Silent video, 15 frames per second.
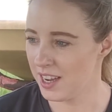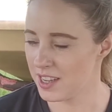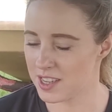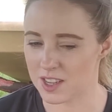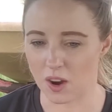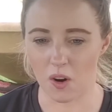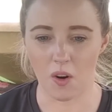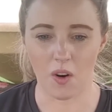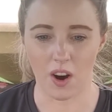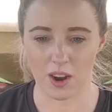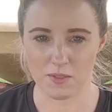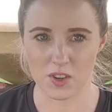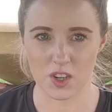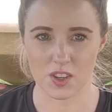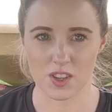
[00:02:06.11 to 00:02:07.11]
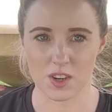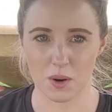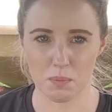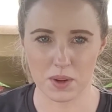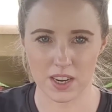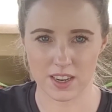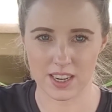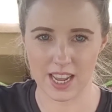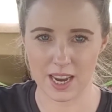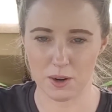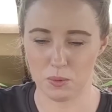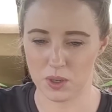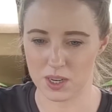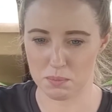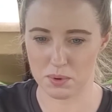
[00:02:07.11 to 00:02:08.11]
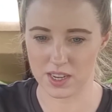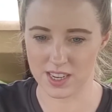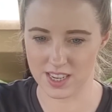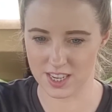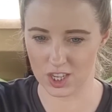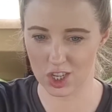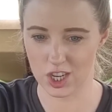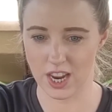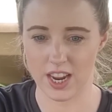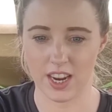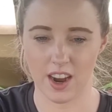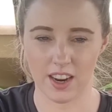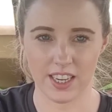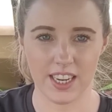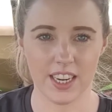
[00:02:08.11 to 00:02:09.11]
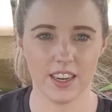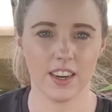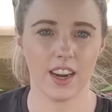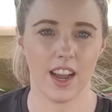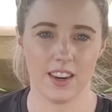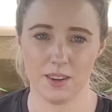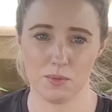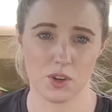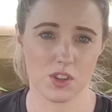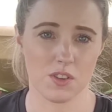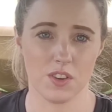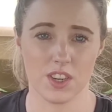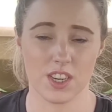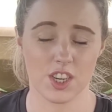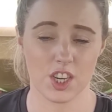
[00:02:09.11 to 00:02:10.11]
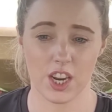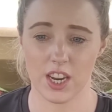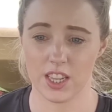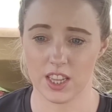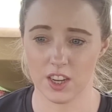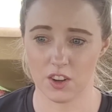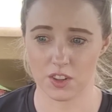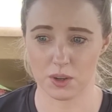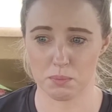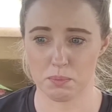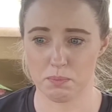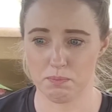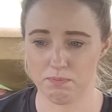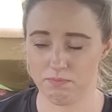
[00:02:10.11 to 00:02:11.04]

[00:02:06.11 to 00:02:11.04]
So I'm just up here now with a bit to shake on here, and I'm just going to shake the other,